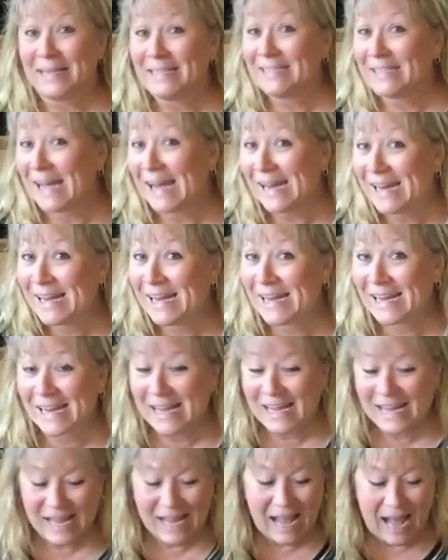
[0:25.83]
exciting.
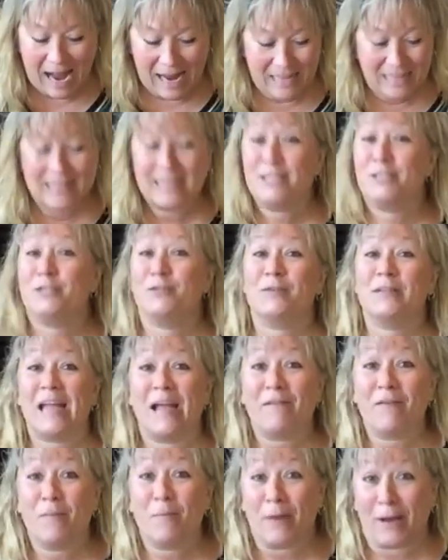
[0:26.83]
I literally
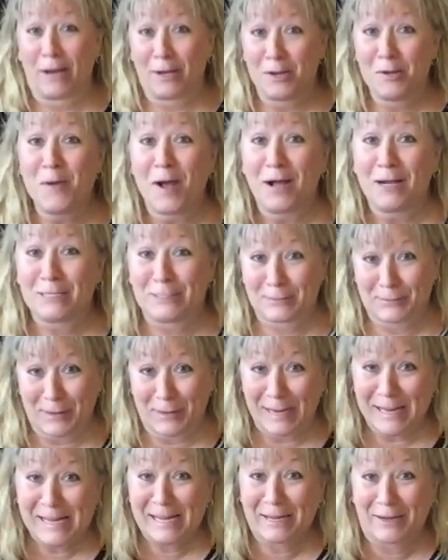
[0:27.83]
have a brand new box
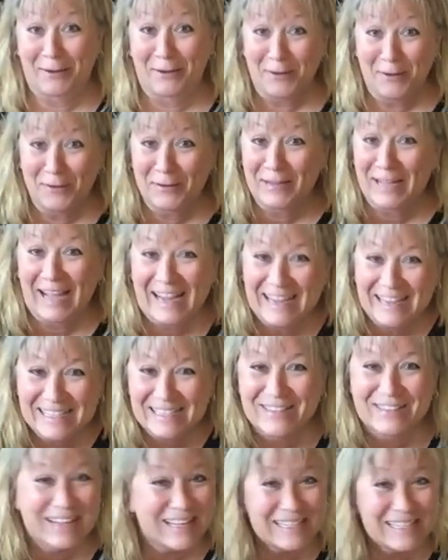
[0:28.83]
right here, okay?
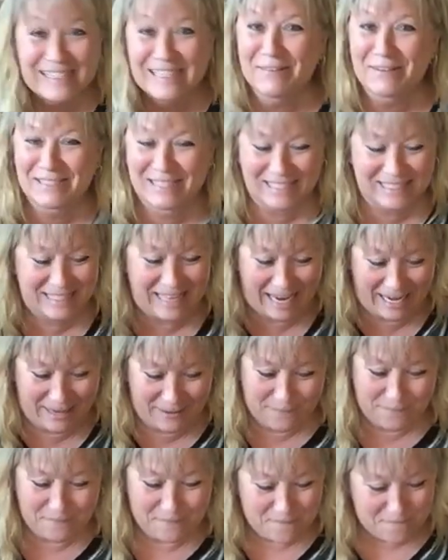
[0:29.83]
So let's see what's inside.
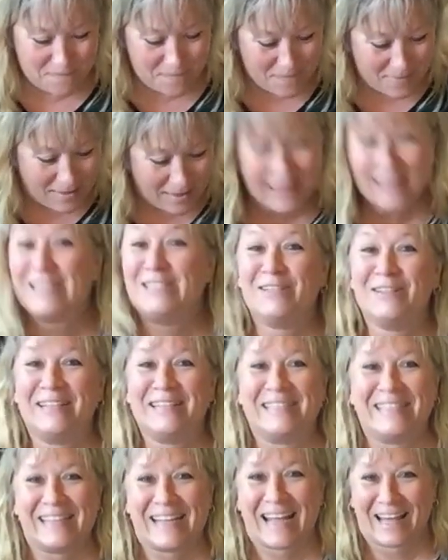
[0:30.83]
Let's do
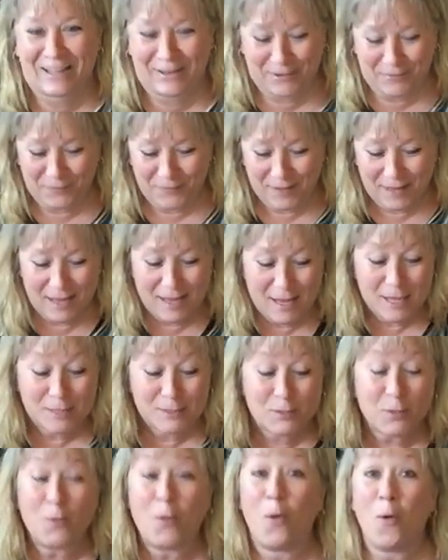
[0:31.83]
this together.
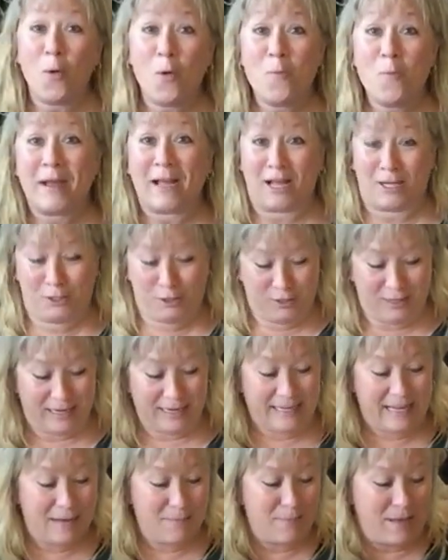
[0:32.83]
So, oh my gosh, she got
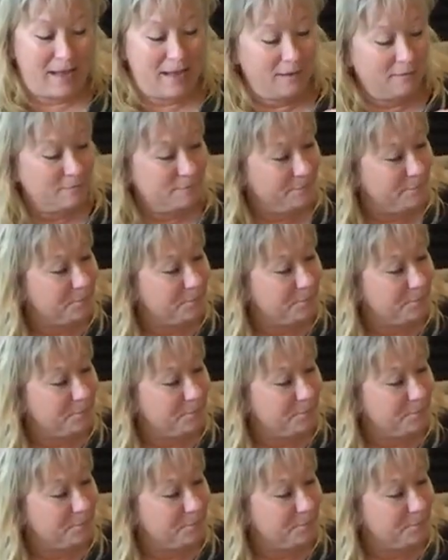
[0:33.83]
a kit bag.